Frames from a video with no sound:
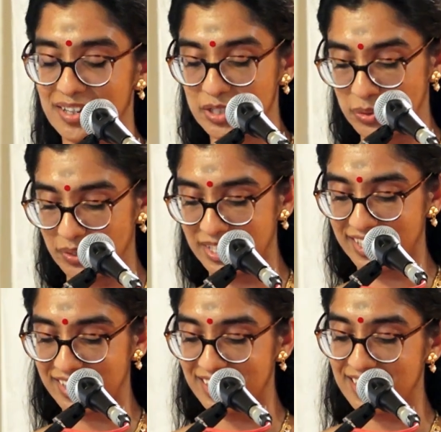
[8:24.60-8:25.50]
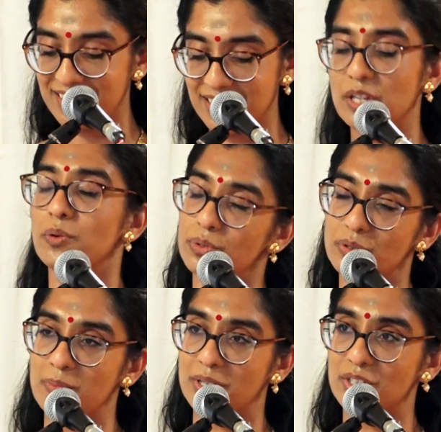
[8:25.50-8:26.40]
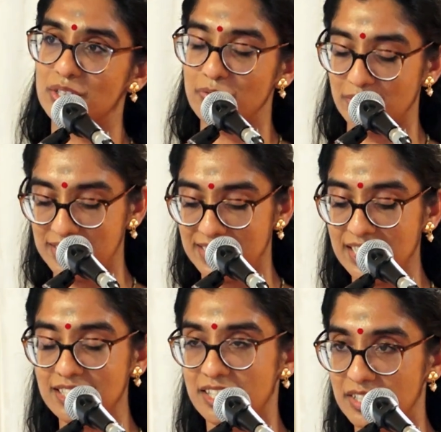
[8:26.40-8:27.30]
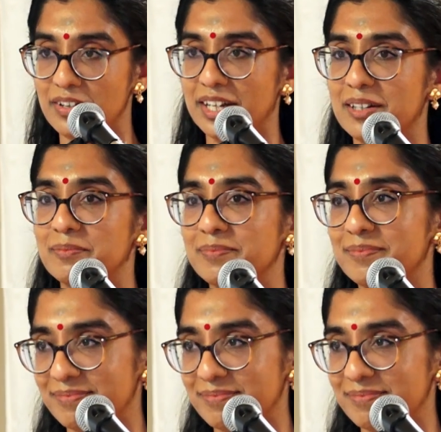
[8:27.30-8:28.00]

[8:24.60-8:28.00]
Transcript: shortly. Thank you all so much for listening. Nandri Vanakkam.